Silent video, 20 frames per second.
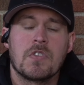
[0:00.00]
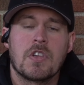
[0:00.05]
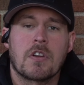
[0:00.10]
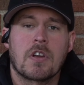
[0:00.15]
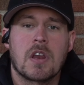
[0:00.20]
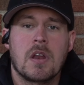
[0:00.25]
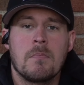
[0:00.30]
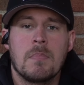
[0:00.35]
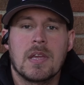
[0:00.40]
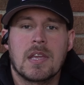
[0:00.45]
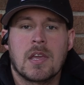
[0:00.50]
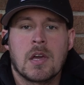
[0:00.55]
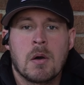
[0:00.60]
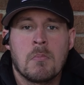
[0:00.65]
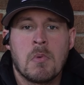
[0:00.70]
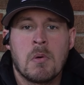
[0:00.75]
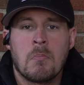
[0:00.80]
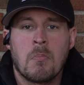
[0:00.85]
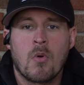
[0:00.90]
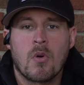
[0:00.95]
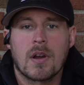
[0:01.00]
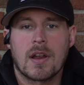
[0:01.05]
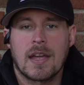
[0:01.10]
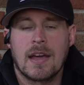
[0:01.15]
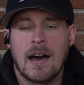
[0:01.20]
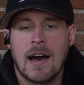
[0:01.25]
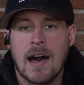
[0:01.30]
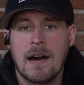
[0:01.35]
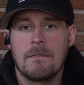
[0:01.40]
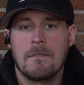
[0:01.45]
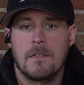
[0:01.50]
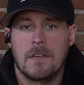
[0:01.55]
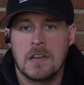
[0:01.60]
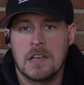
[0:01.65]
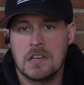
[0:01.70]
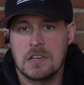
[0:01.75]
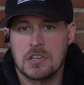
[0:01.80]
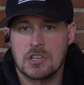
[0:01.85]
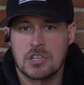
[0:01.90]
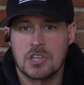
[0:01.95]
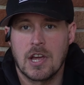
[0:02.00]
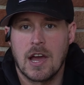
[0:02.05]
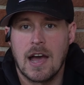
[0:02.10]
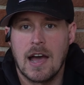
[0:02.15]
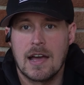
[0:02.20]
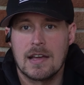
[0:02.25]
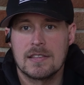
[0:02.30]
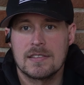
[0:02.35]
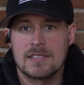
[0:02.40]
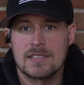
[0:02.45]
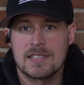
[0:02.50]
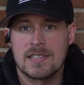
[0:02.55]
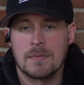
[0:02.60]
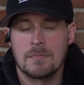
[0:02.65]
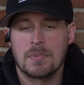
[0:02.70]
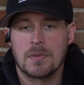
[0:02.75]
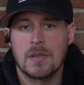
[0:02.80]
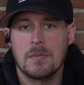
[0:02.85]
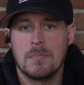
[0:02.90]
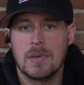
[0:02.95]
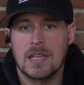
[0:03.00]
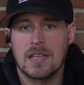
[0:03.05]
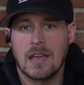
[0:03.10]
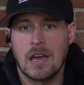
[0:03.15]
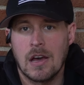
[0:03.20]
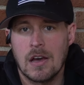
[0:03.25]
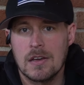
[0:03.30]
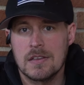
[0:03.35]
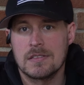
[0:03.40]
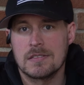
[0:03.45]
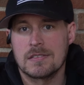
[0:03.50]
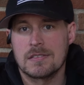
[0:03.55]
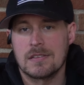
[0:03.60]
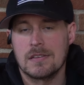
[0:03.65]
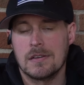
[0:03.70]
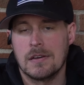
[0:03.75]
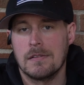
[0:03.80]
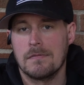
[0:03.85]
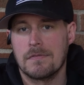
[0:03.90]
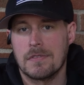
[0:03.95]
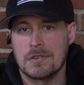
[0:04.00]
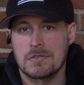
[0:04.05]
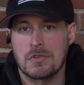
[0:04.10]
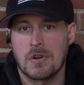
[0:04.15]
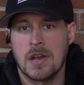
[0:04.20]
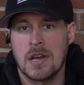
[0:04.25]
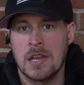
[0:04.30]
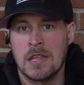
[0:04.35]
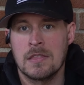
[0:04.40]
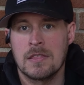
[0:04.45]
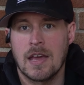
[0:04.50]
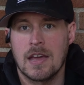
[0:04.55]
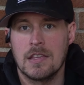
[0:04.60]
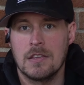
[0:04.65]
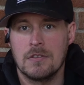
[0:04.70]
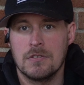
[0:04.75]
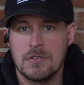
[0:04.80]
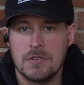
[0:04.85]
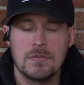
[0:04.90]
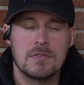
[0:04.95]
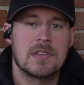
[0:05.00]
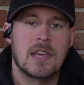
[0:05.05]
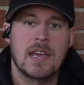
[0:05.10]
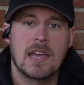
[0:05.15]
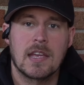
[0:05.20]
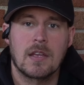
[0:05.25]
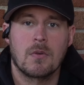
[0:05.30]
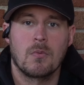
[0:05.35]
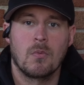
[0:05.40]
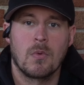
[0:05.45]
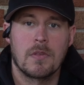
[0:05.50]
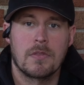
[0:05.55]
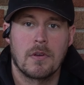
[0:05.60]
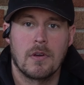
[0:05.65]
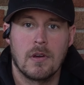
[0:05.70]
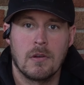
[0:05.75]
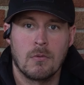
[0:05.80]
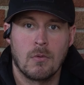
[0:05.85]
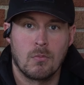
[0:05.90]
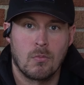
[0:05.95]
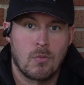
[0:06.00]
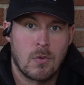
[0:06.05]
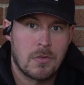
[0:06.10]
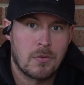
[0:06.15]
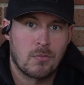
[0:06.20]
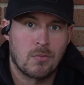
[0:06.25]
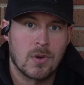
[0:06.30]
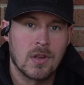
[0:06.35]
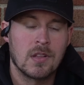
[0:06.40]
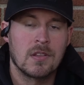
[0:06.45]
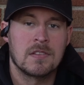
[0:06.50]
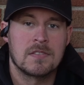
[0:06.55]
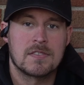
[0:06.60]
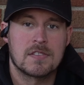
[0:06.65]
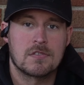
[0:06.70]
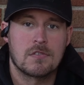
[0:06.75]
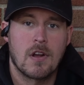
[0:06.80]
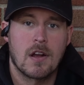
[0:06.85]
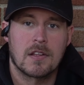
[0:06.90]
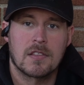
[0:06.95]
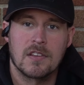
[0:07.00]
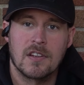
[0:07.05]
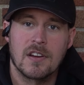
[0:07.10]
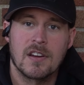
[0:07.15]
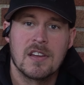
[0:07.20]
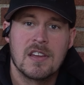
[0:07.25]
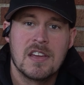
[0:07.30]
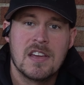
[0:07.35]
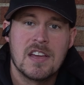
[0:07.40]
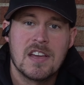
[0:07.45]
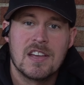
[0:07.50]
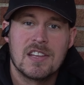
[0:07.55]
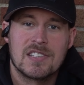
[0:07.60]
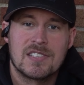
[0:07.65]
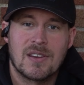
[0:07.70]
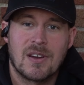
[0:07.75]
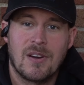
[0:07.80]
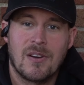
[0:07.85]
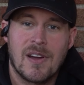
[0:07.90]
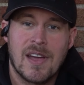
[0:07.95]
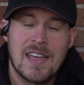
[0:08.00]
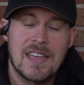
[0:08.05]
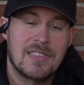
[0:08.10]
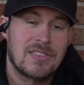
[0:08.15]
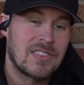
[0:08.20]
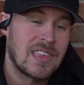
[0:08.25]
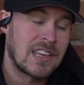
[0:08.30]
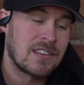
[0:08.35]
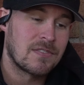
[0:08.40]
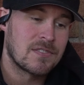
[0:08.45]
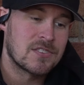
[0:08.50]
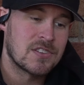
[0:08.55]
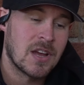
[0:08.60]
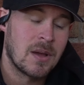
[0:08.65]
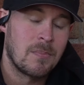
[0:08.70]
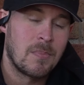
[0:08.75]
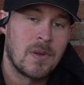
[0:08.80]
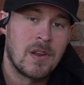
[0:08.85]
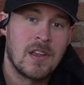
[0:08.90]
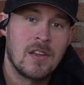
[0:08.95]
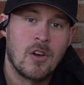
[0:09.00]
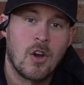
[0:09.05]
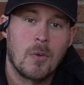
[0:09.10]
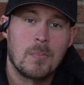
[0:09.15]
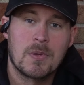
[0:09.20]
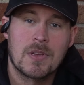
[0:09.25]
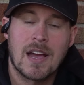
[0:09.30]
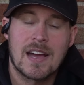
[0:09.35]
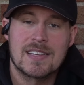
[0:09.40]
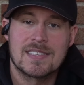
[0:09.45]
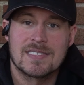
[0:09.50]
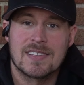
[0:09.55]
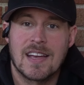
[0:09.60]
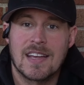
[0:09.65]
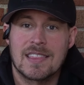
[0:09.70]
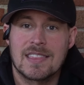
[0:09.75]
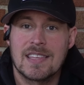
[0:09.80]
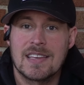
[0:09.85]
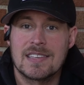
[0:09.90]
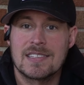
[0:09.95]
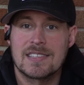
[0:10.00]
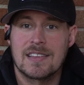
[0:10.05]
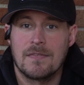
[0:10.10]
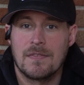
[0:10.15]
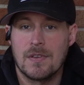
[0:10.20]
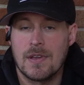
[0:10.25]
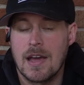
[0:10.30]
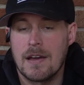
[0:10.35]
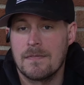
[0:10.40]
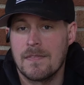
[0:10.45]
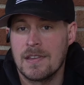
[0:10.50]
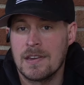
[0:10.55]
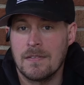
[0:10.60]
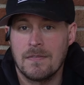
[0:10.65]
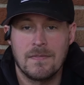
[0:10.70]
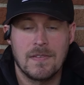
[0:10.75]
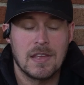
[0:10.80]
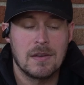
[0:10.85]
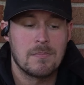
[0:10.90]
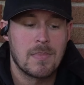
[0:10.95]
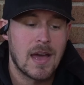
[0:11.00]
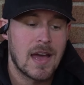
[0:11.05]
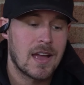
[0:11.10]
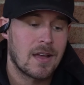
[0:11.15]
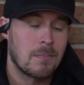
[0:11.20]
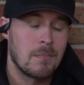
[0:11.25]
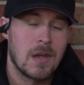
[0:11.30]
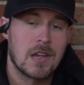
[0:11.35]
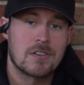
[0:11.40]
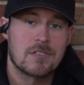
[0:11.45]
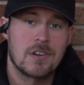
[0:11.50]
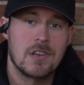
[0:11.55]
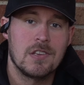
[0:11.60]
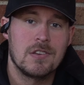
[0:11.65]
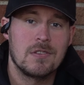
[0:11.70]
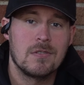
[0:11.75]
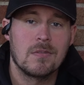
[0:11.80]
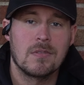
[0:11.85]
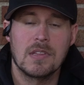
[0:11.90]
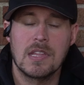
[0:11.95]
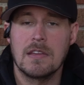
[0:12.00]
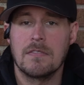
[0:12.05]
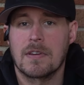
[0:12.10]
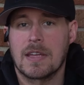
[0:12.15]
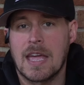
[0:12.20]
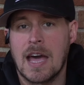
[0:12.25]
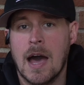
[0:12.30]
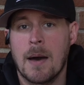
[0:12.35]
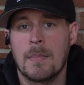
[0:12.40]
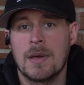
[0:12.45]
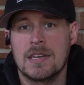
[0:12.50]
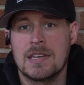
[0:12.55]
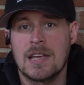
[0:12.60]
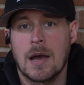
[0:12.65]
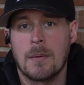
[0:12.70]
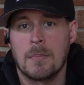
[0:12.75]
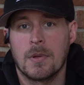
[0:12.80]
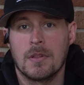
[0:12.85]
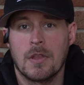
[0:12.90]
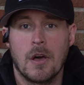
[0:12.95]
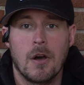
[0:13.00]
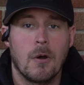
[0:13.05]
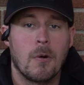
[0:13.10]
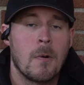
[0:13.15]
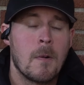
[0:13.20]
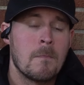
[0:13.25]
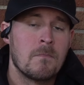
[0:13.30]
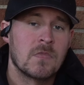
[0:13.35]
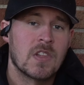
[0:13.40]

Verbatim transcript: you're going to become a more confident shot simply because of the training that you do take with a real instructor. So hey, thanks for jumping in. Hope you guys like this. If you have any feedback, make sure you do leave a comment down below.